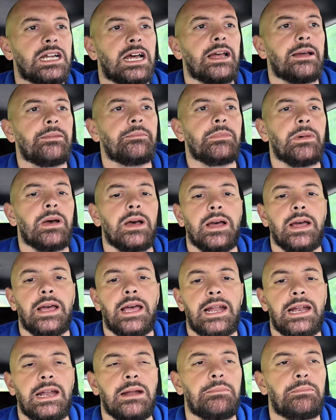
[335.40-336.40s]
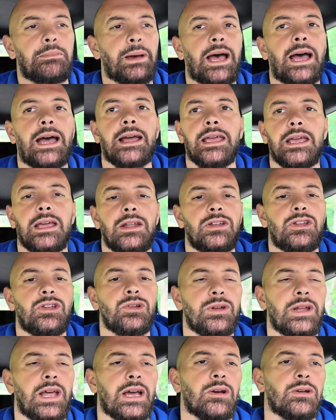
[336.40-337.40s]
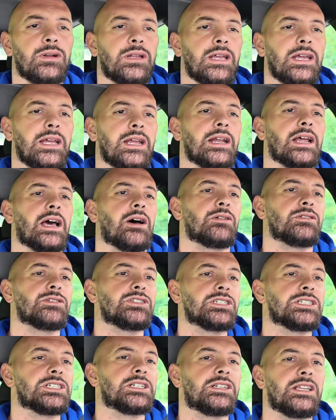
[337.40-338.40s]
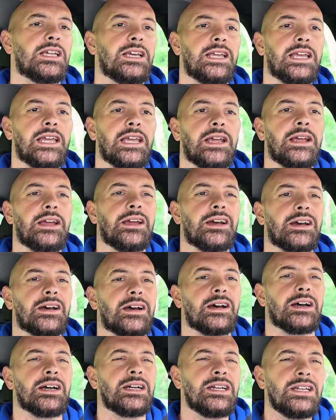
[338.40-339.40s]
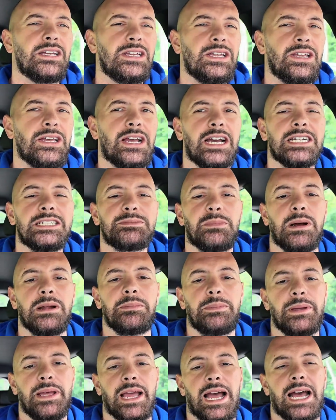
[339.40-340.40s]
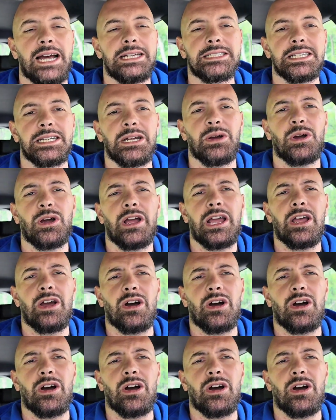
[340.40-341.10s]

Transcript: I'm headed back into Negotin, I was just thinking, you guys might be asking, hey